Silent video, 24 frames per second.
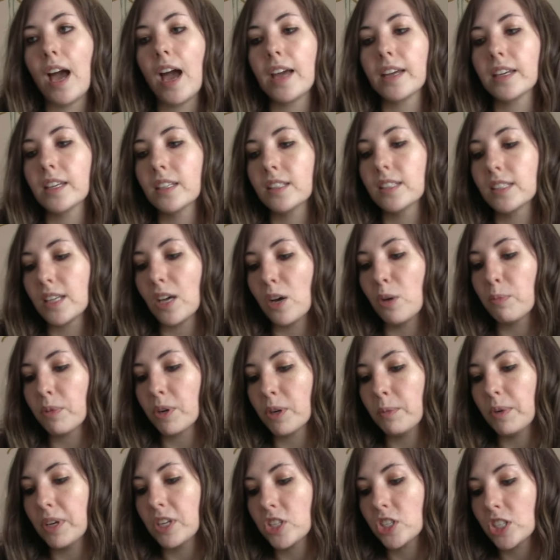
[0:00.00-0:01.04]
I can sell
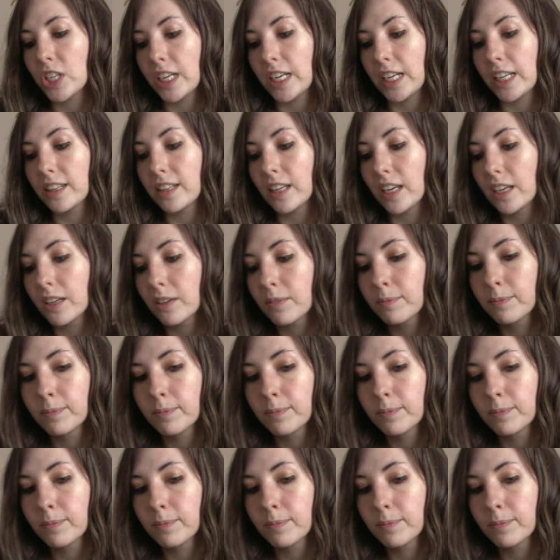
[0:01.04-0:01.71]
pretty much anything.